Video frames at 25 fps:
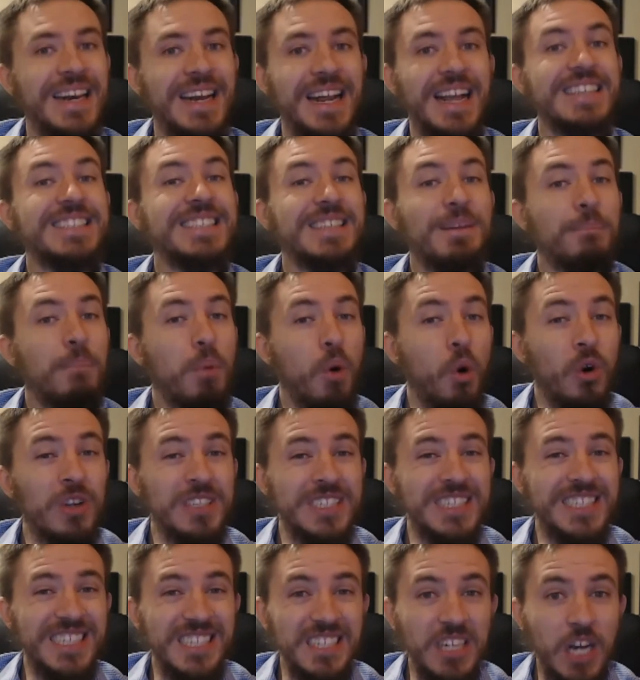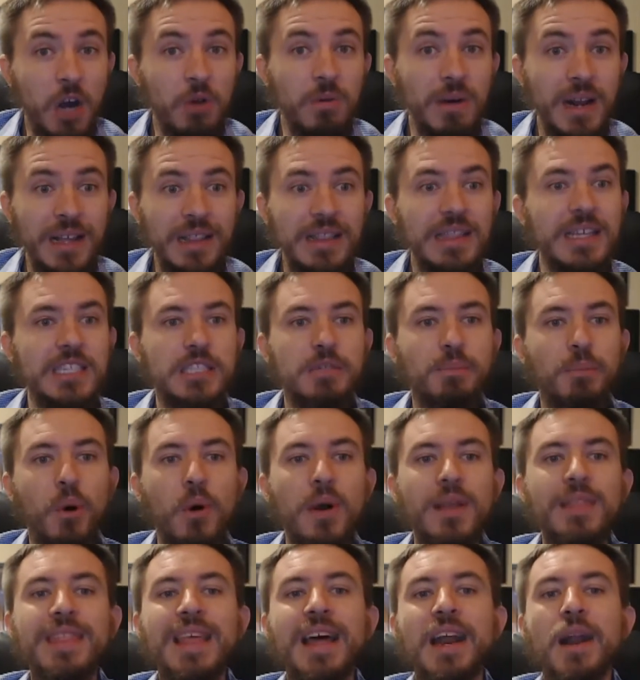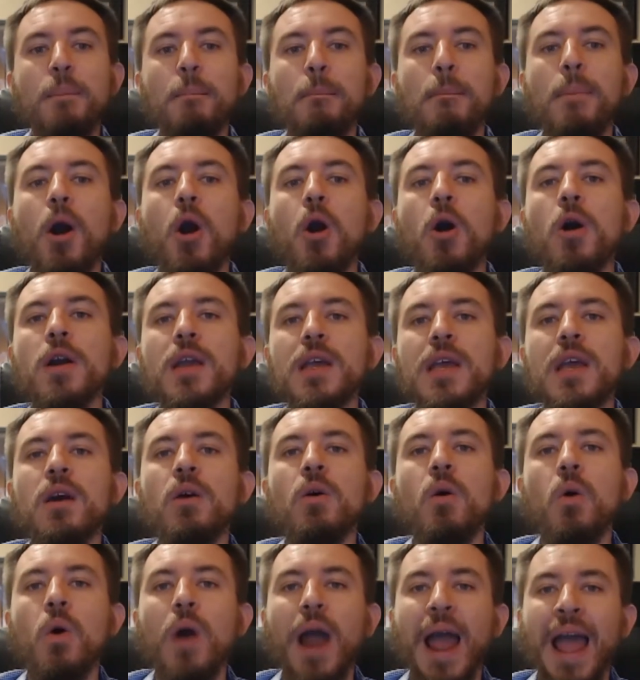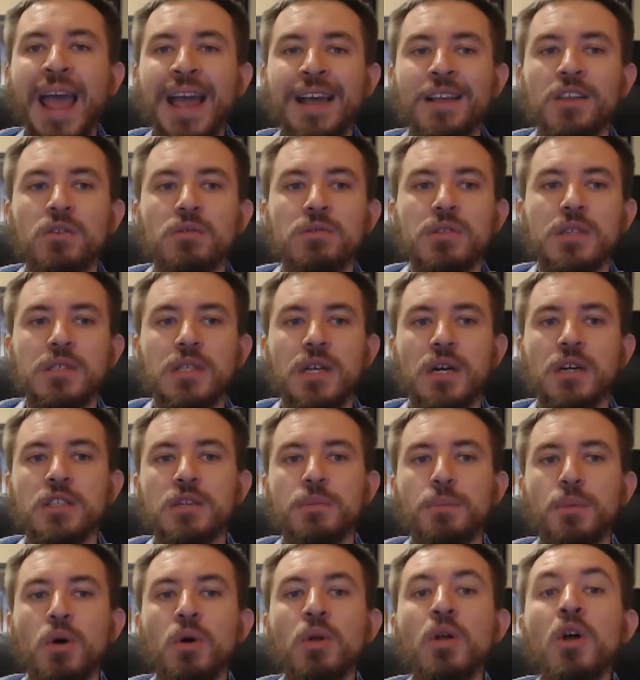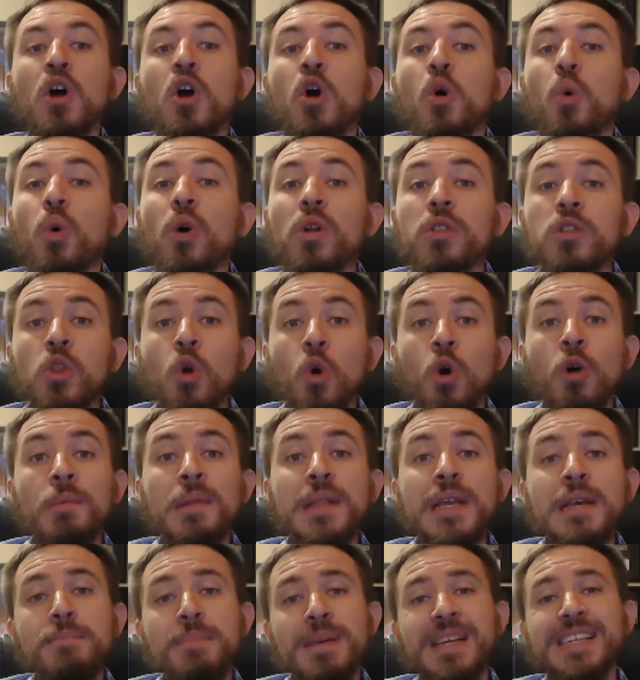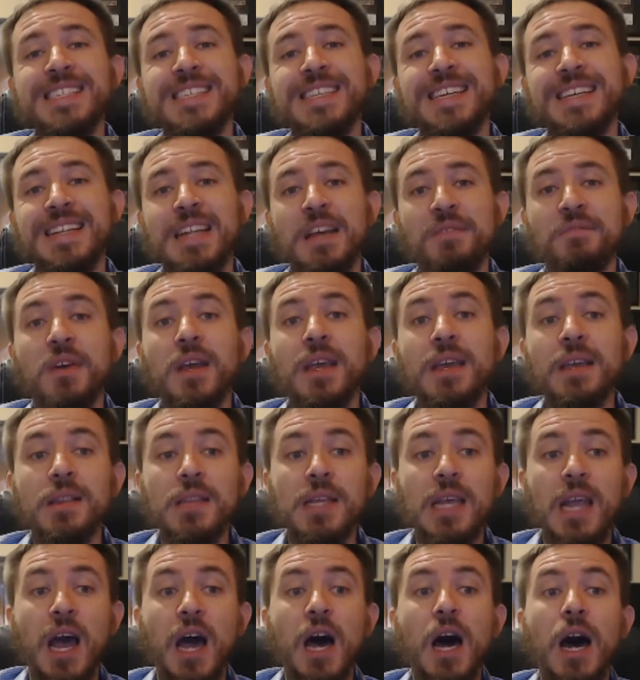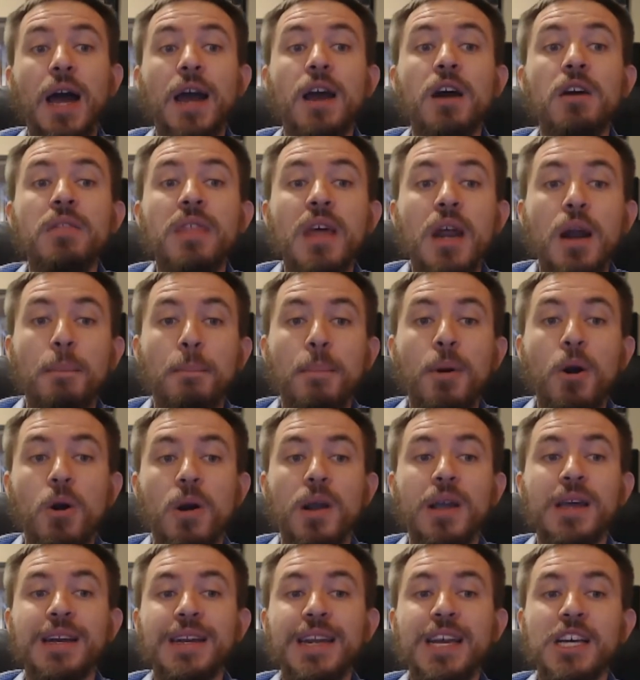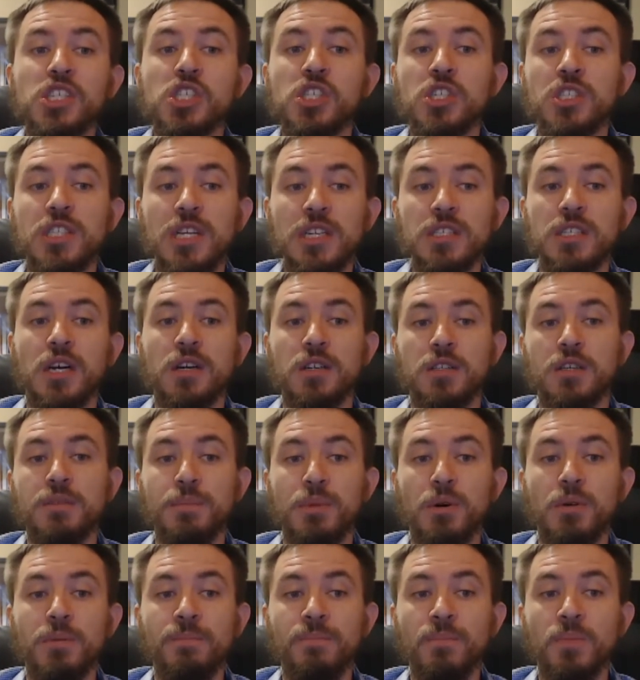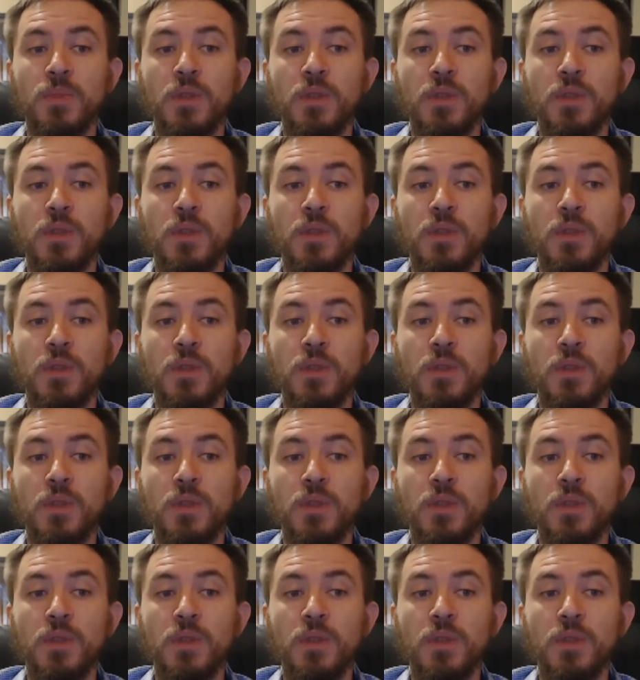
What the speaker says: It's important to note at this point that a per year or annual deductible will normally be significantly higher than a per condition deductible.